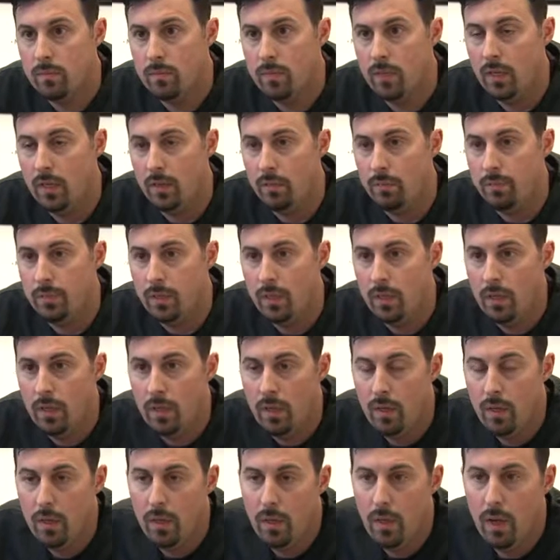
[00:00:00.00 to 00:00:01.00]
Yeah.
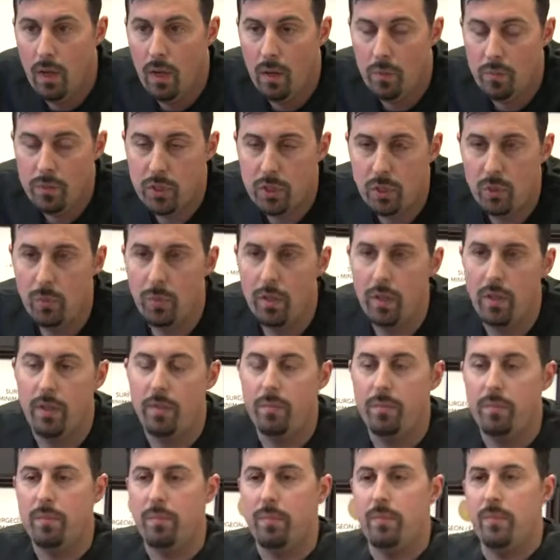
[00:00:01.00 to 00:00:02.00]
So
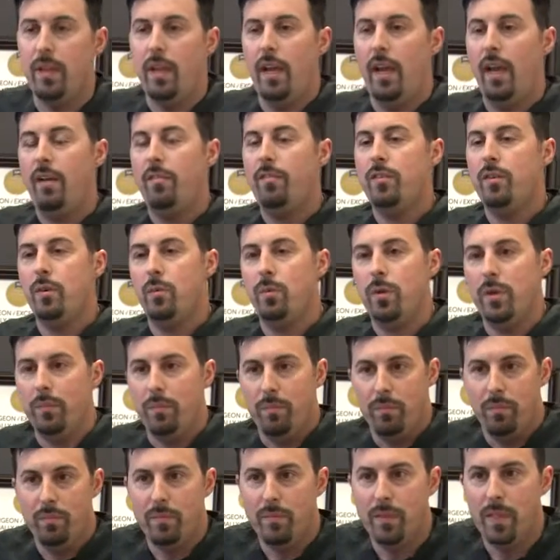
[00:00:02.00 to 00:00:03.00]
after we
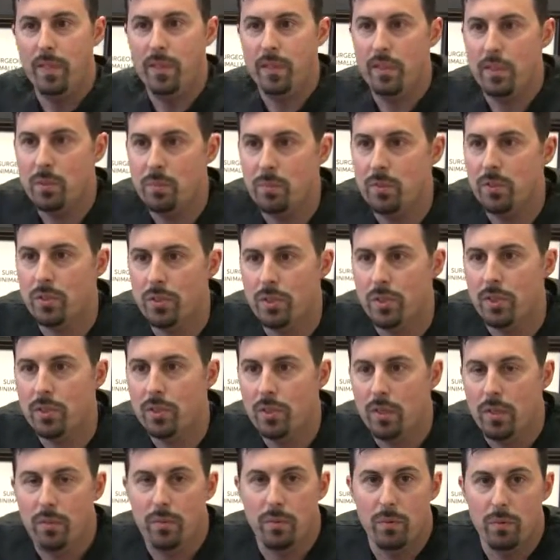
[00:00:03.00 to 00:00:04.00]
did this
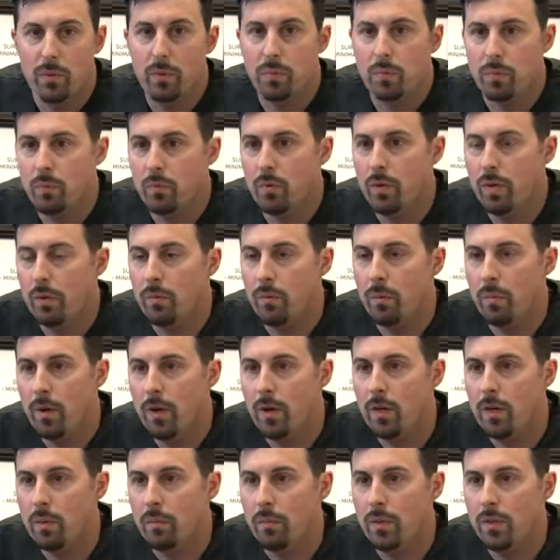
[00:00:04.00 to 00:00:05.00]
procedure, it was pretty
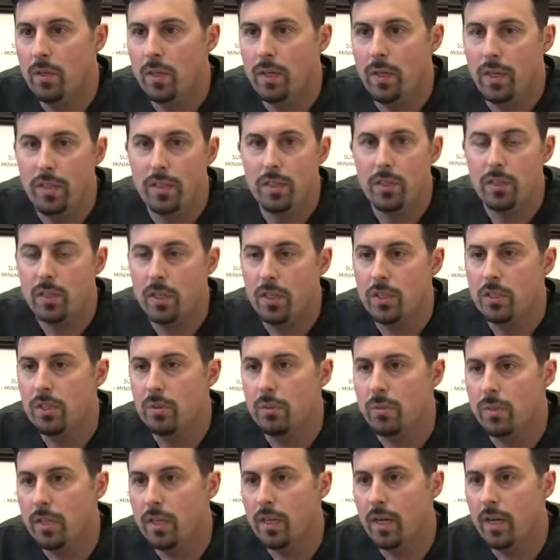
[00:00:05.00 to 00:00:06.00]
remarkable, and I had discussed it
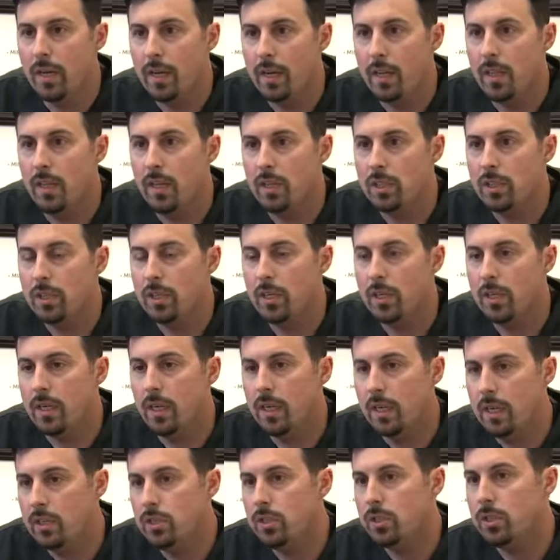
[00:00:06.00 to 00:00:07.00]
with the gynecologic
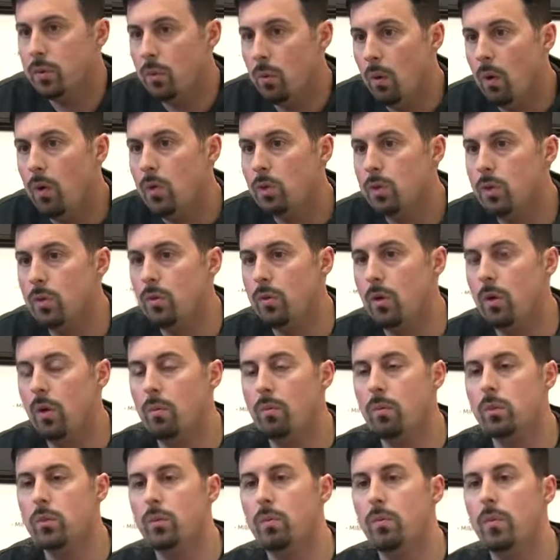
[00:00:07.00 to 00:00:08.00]
oncologist who also thought it
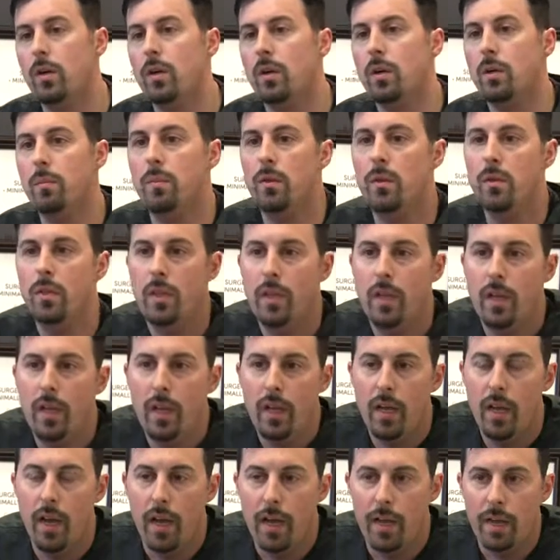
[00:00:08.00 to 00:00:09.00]
was remarkable.
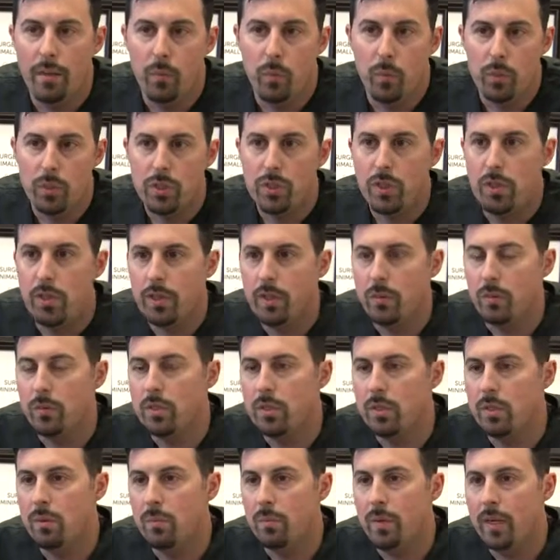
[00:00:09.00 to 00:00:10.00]
I was talking with
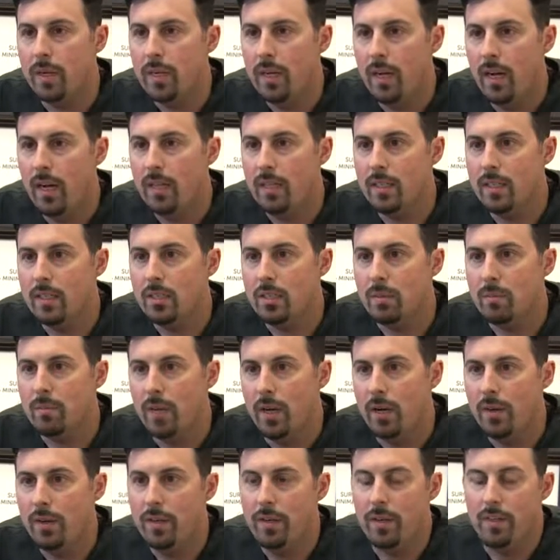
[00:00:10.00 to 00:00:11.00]
some of my colleagues
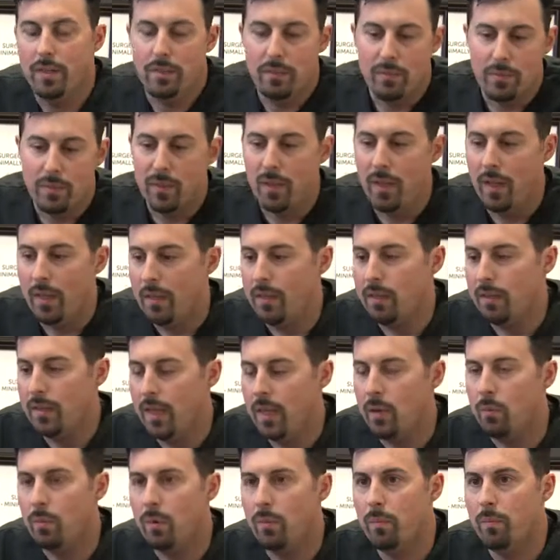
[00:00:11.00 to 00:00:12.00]
about it, and they